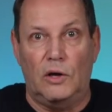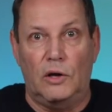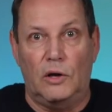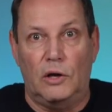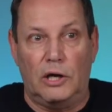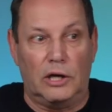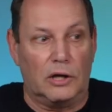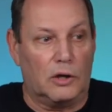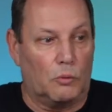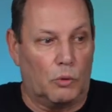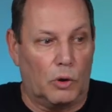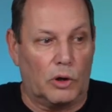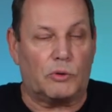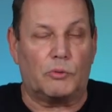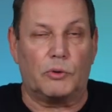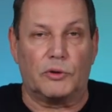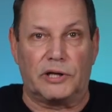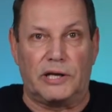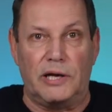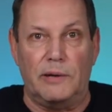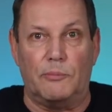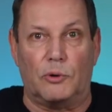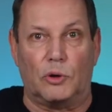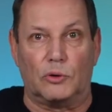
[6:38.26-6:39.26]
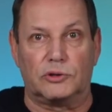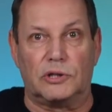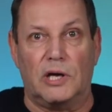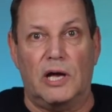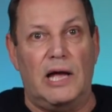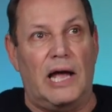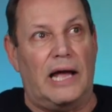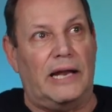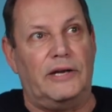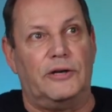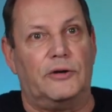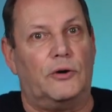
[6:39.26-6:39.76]
it'll work with the gimbals
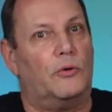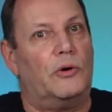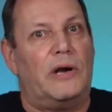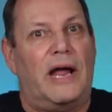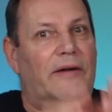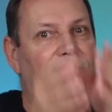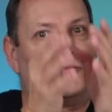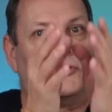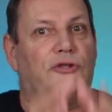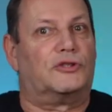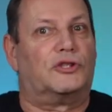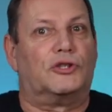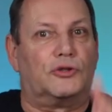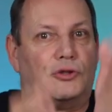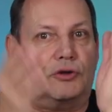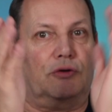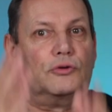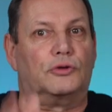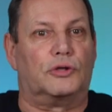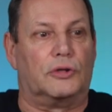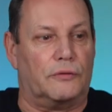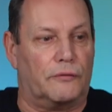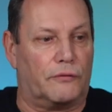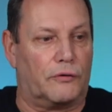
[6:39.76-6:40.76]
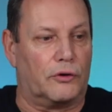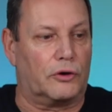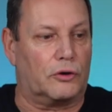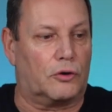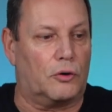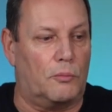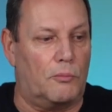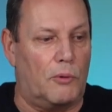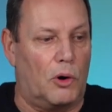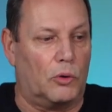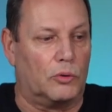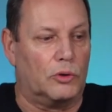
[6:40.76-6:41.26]
and you don't have to just use it in
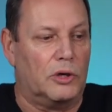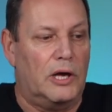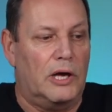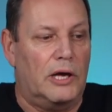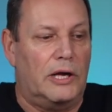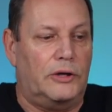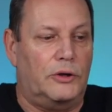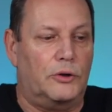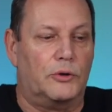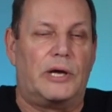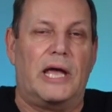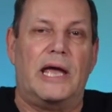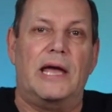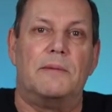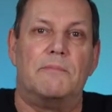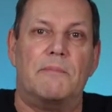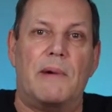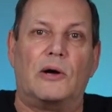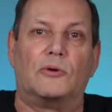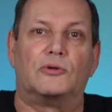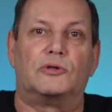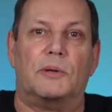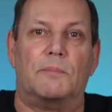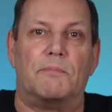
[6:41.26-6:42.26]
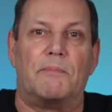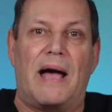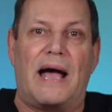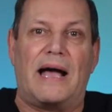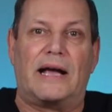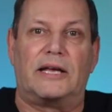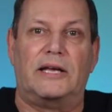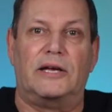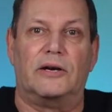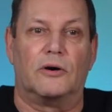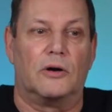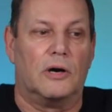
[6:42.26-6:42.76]
vertical mode. You can mount it
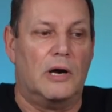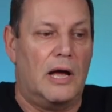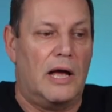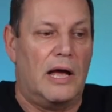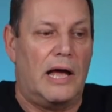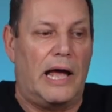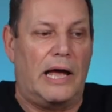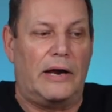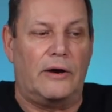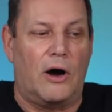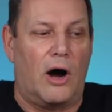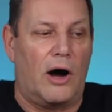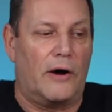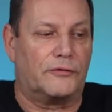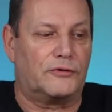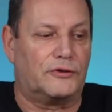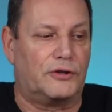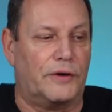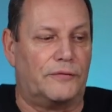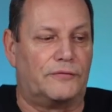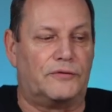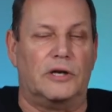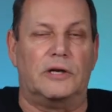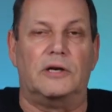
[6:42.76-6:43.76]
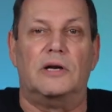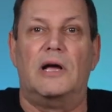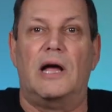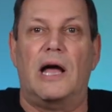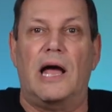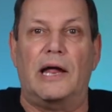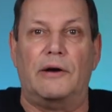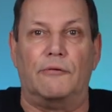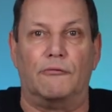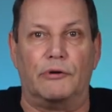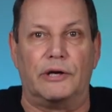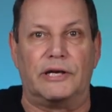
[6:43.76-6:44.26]
back here and off shift it
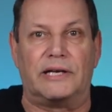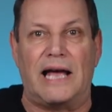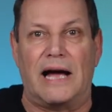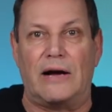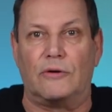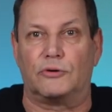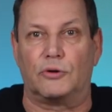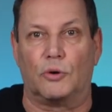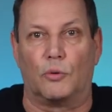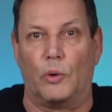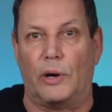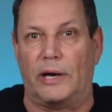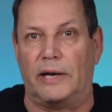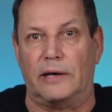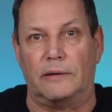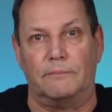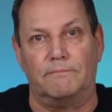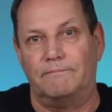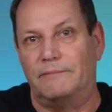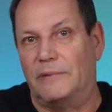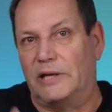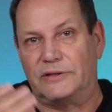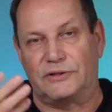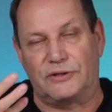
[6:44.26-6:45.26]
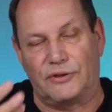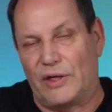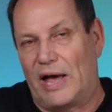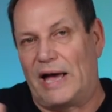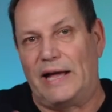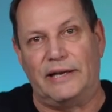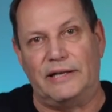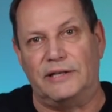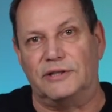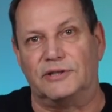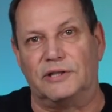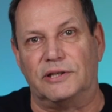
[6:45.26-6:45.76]
and re-counterweight it. It's
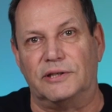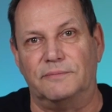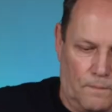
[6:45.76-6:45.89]
that easy.